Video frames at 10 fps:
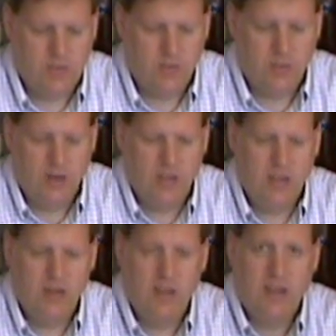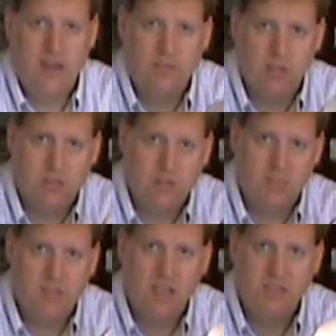took the lid and I took
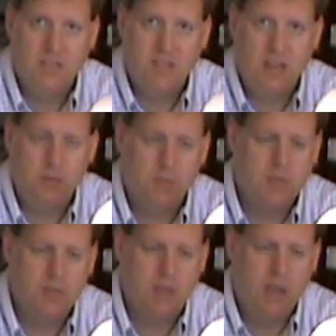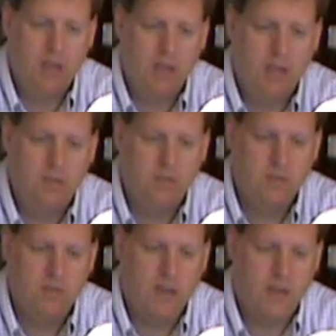some tin snips
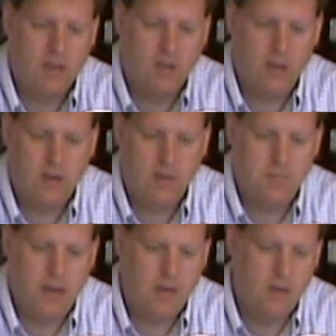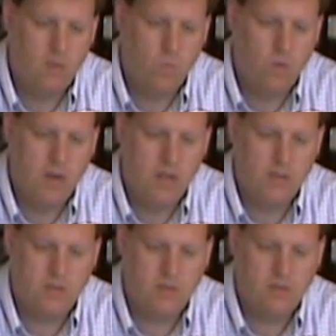and I cut about a
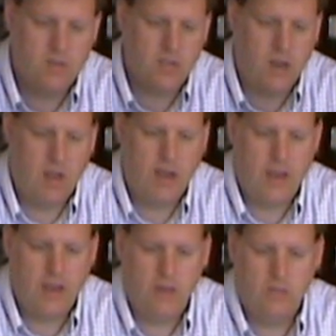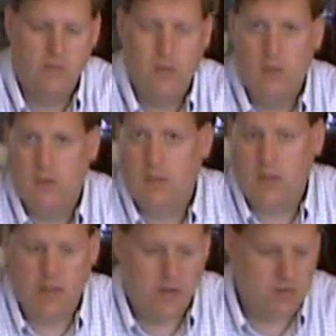1-inch slot out,
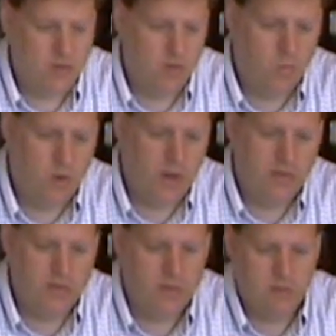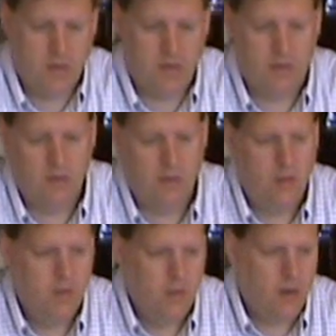and I'll show you why in just a minute.
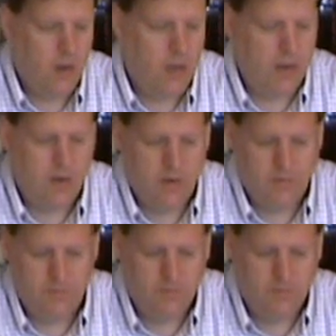Lighter.